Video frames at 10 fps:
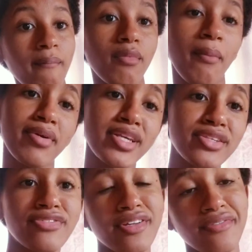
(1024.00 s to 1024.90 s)
My best
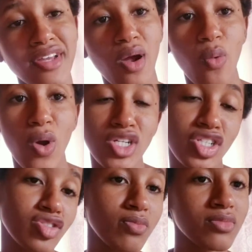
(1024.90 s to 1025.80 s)
friend, if you are watching,
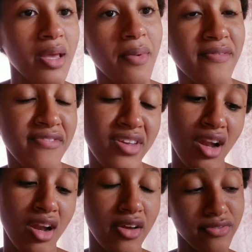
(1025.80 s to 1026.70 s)
sometimes I feel
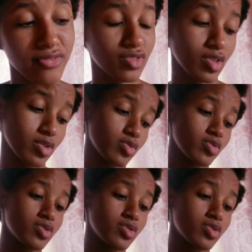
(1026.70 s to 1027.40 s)
left out.